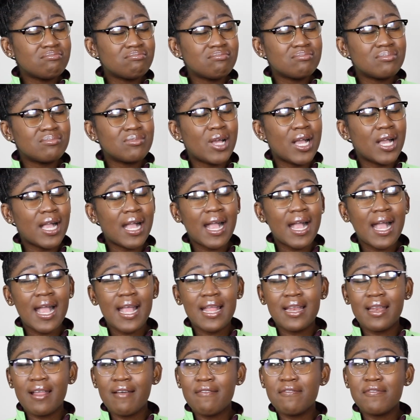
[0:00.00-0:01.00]
what
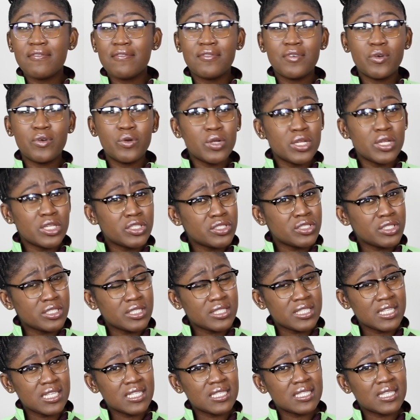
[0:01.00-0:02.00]
kind of foolishness
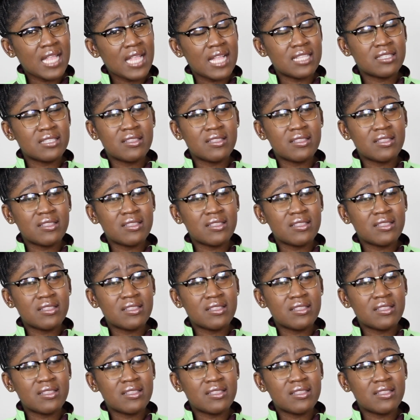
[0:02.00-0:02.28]
is that?